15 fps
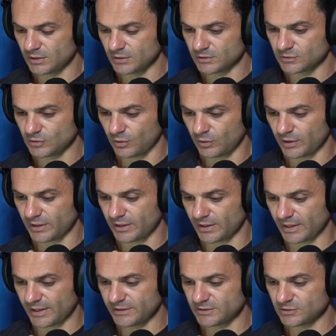So
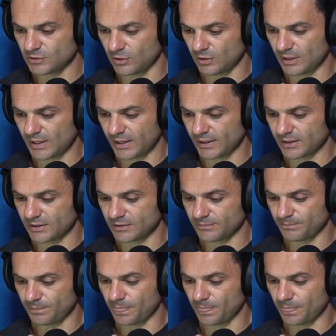I saw like